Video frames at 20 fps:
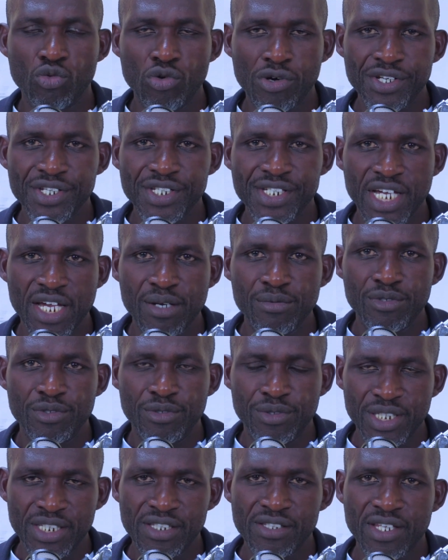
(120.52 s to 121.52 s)
what time do
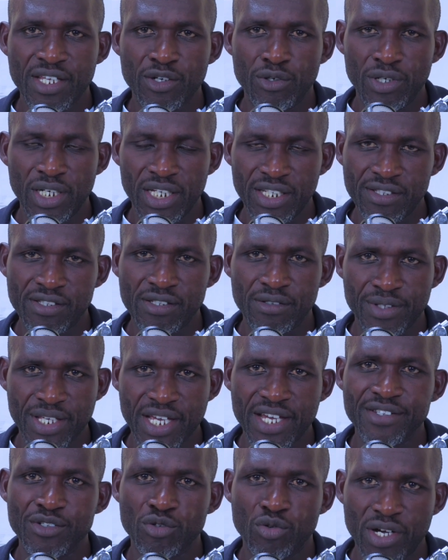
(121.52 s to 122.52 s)
these colleagues of
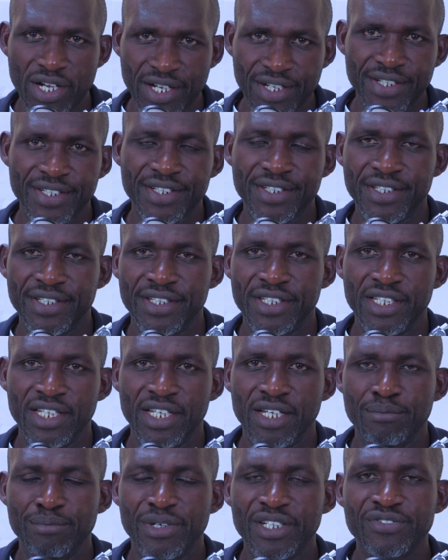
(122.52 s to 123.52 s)
theirs work?
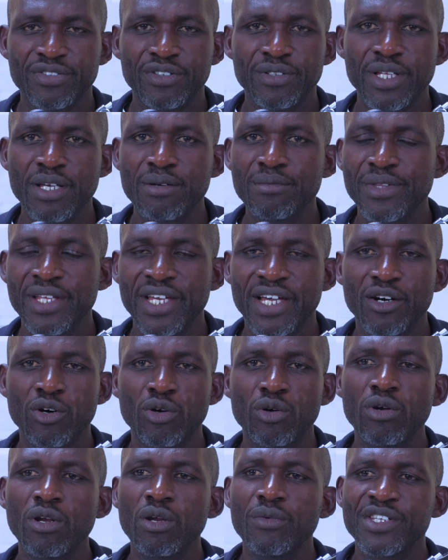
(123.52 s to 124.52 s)
But for them, they are
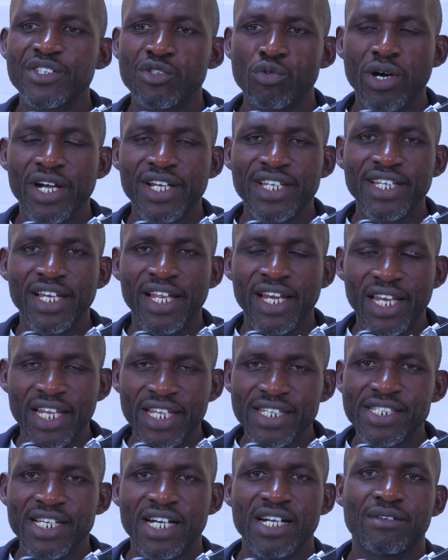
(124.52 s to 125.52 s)
always working
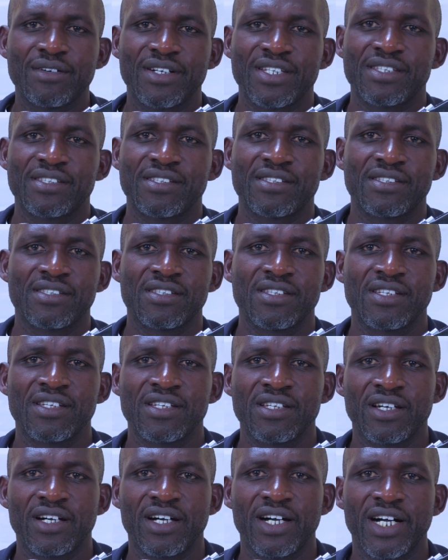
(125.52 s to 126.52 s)
late hours.
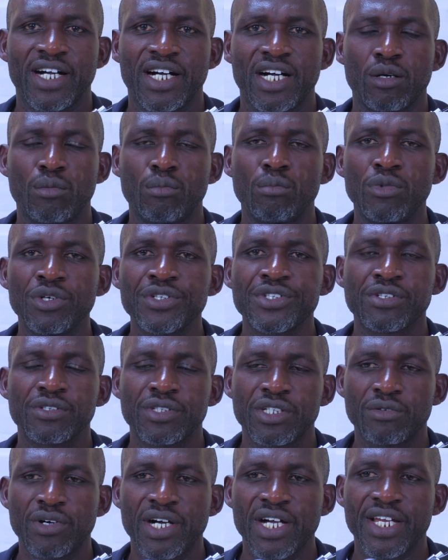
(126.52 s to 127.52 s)
Most of
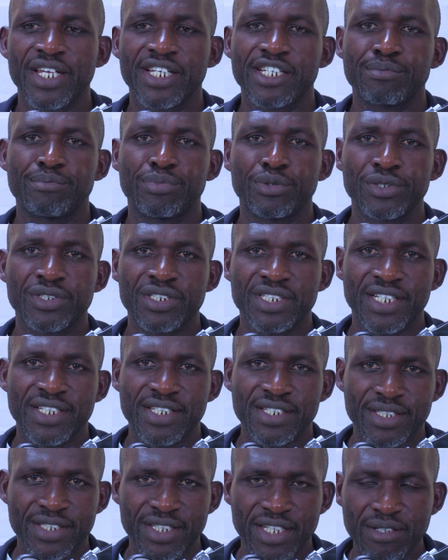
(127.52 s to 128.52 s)
the work get pushed at
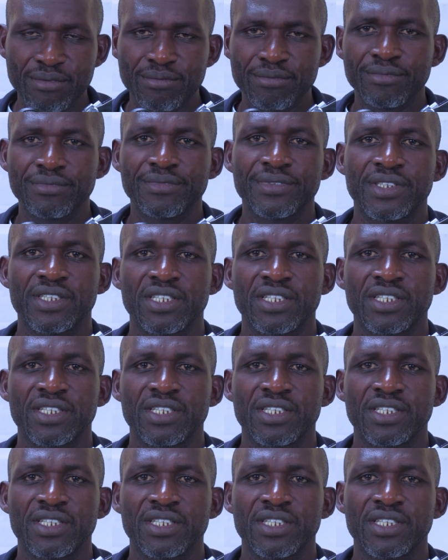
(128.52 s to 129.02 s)
them.